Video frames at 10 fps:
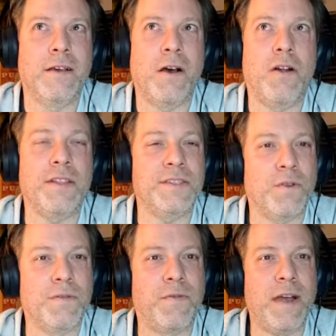all his
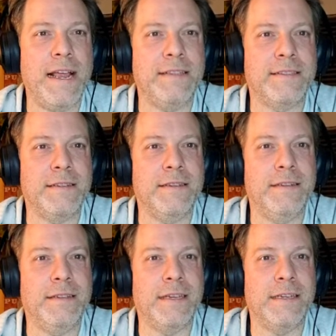old friends
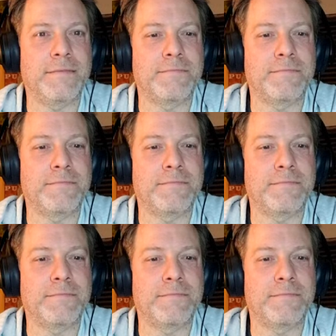and like